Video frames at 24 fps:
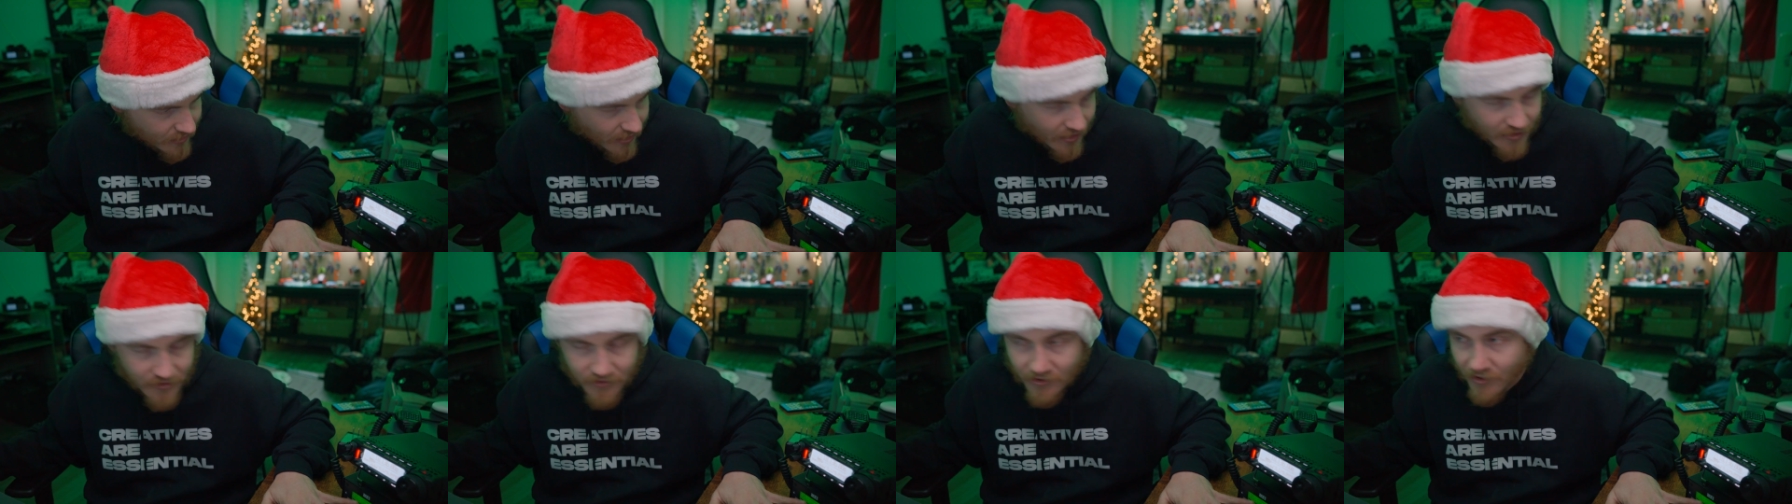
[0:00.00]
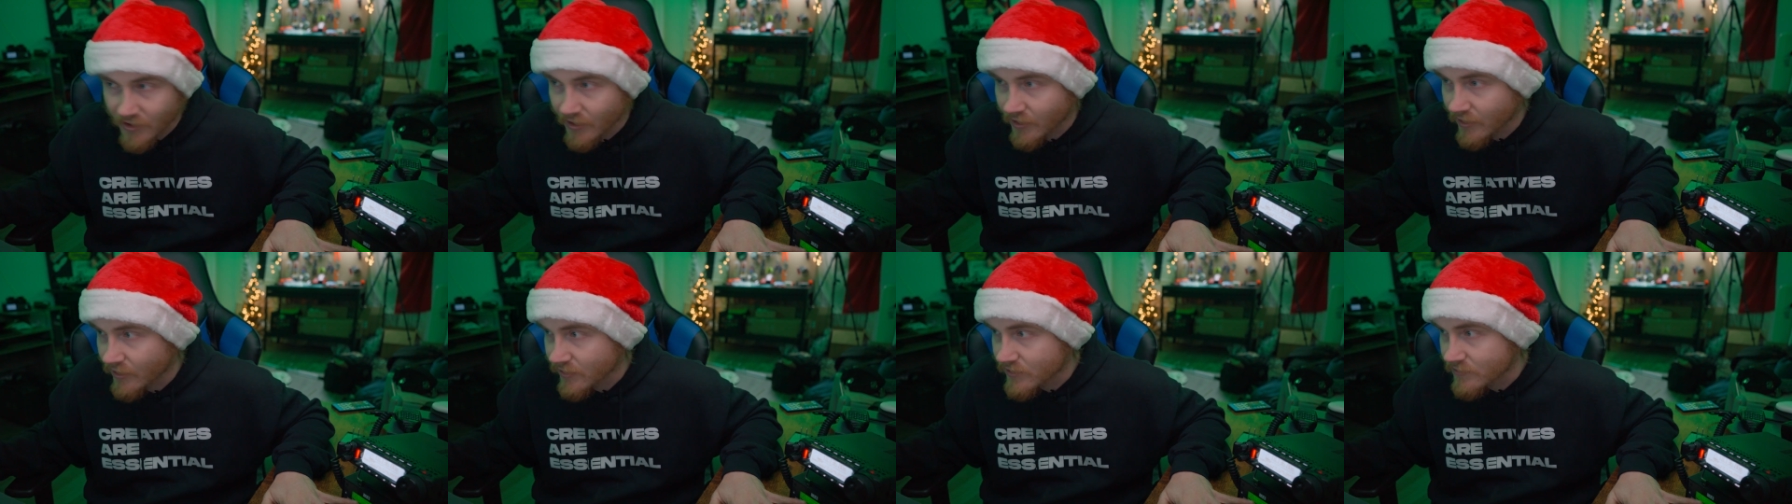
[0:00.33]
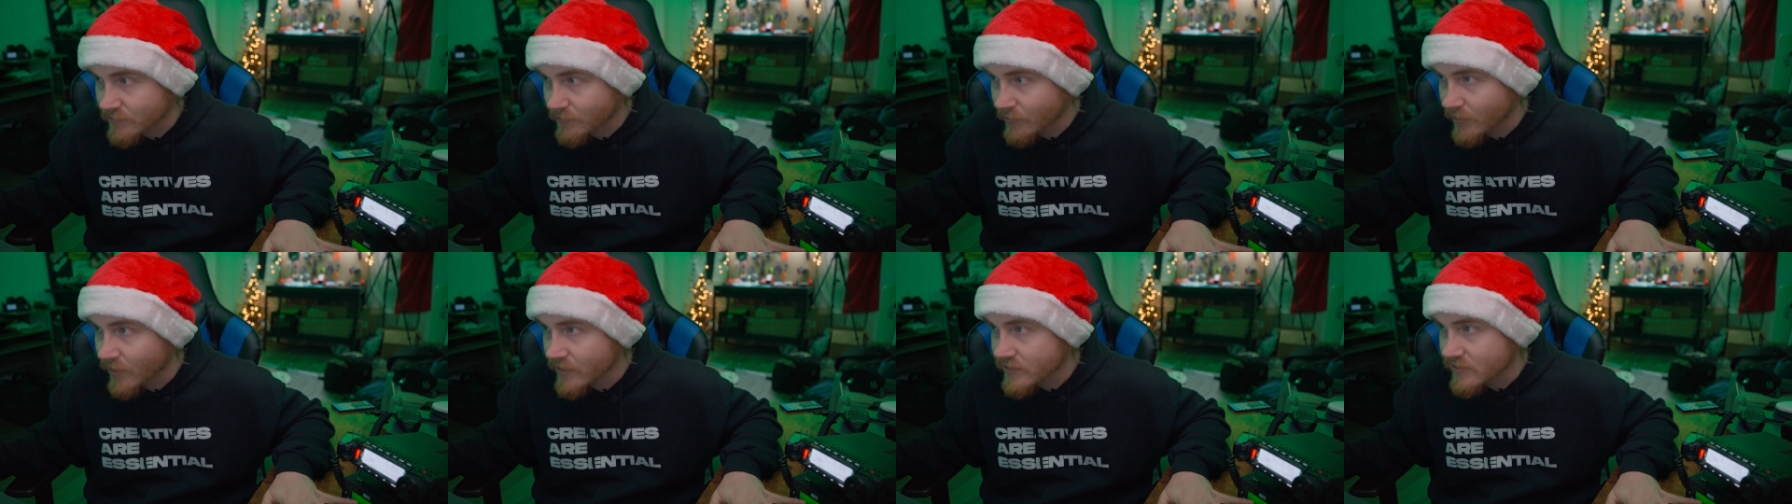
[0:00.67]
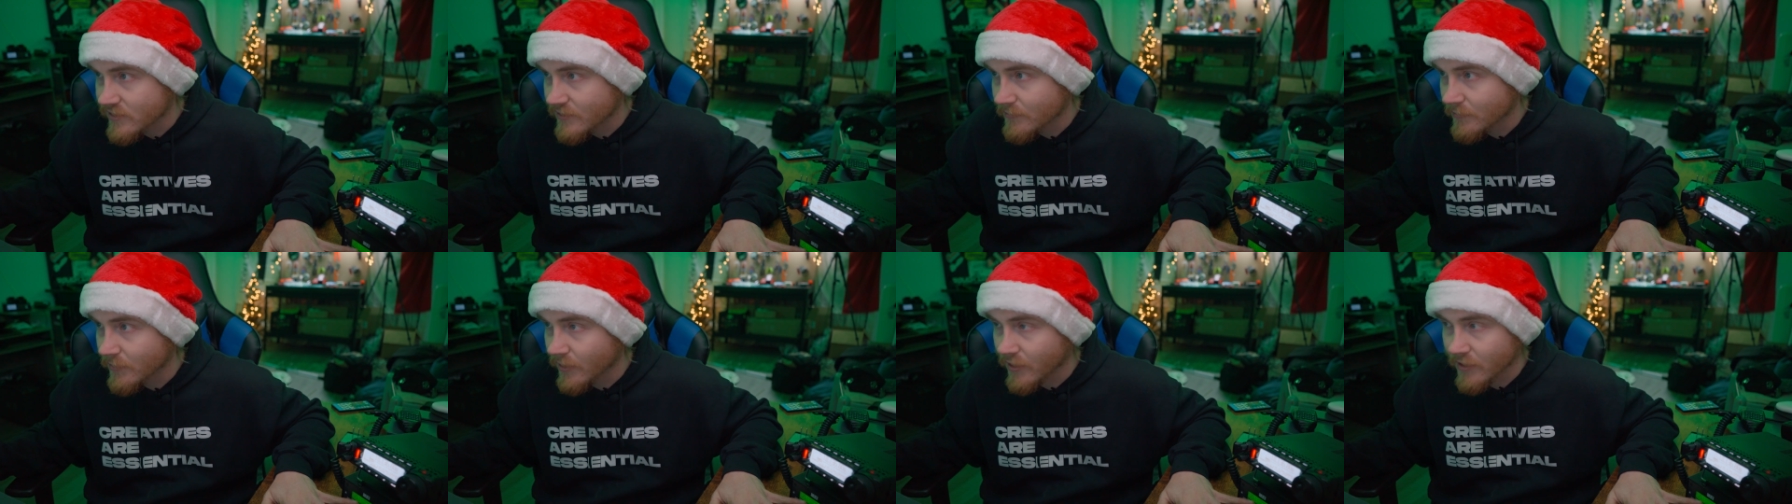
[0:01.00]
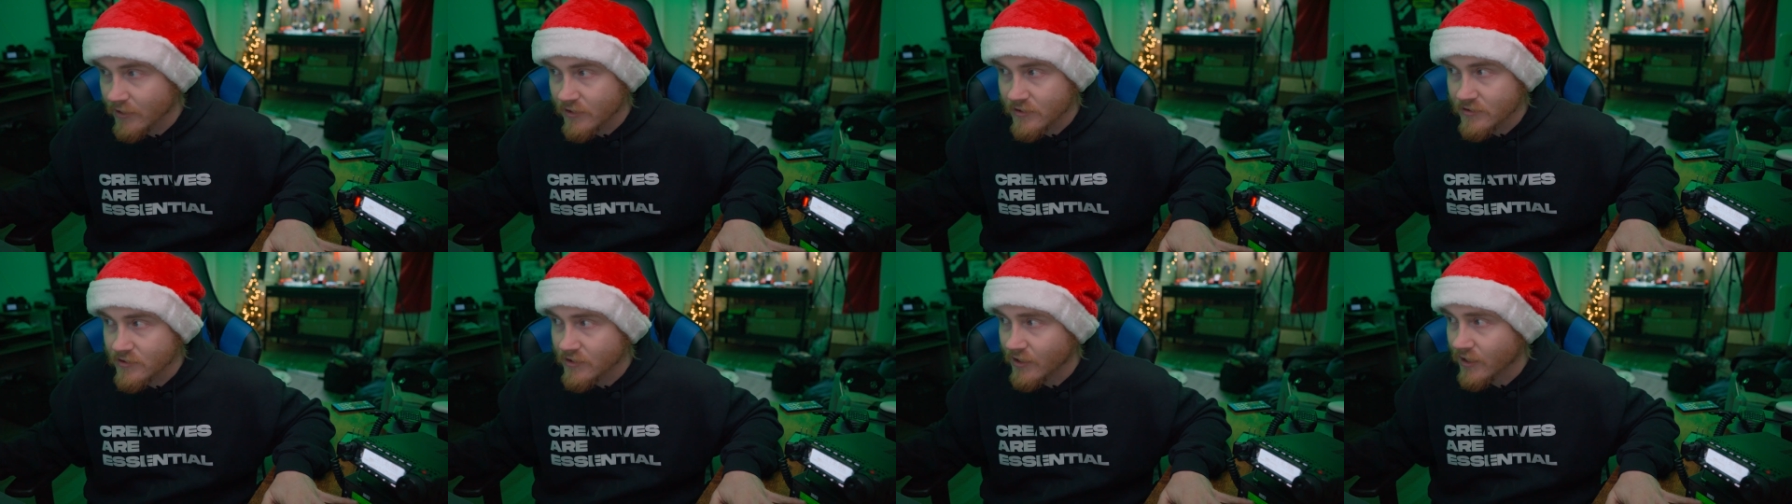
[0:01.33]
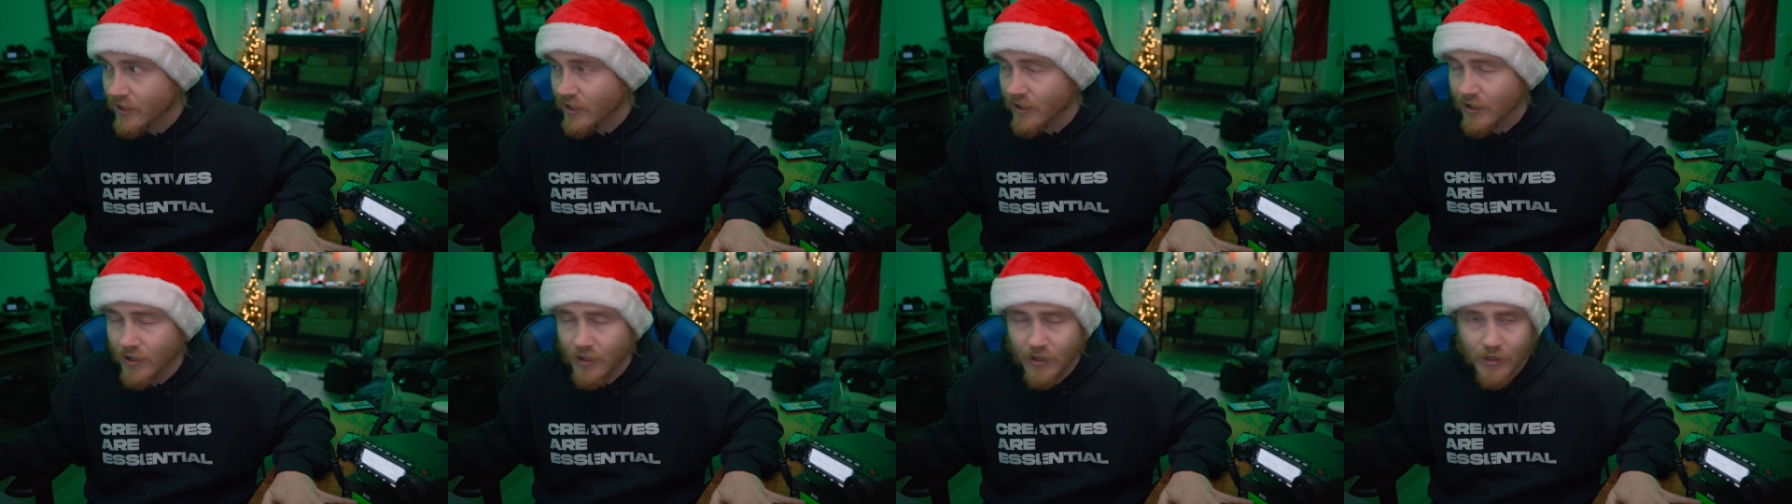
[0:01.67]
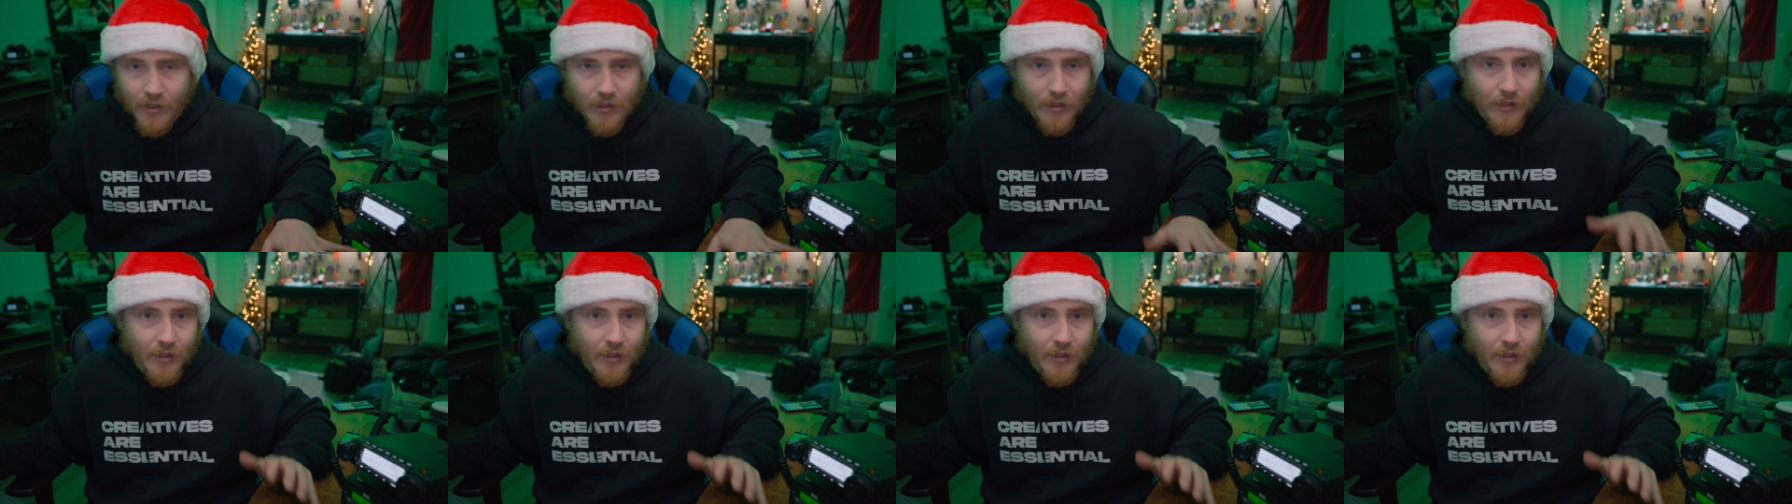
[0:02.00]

is actually kind of not surprising because, again,